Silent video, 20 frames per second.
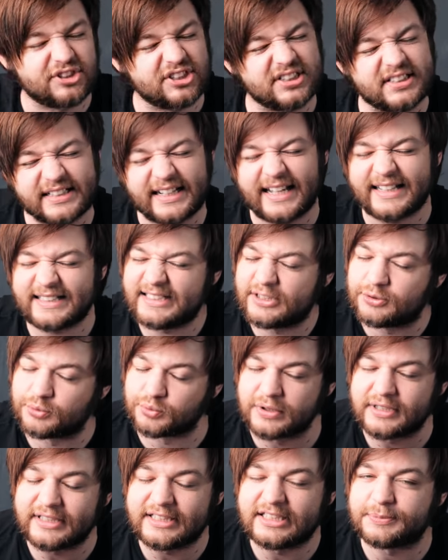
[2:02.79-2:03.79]
just to get these
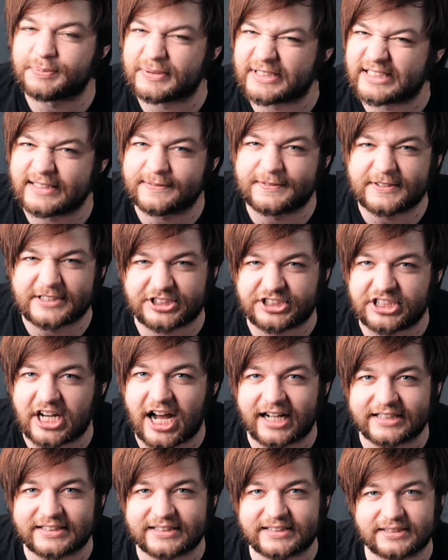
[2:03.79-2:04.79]
really specific
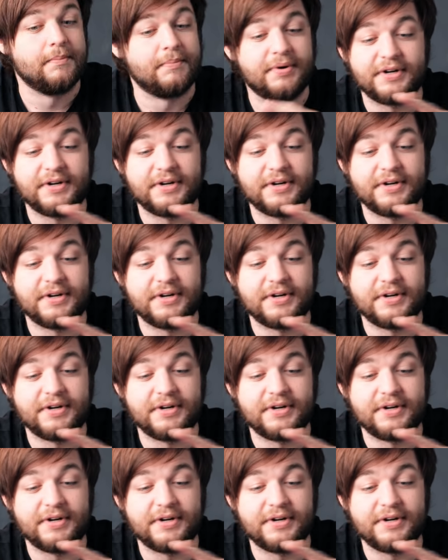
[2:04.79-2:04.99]
shots.